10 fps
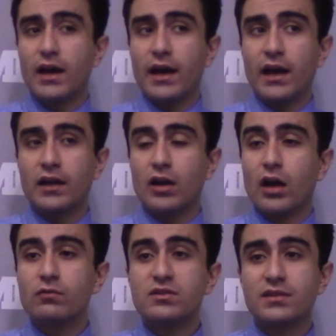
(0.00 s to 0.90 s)
And
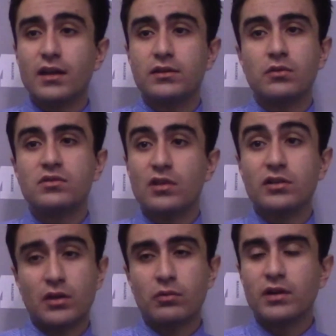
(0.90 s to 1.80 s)
I would say the
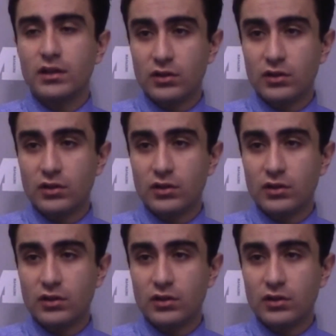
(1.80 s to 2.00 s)
results are really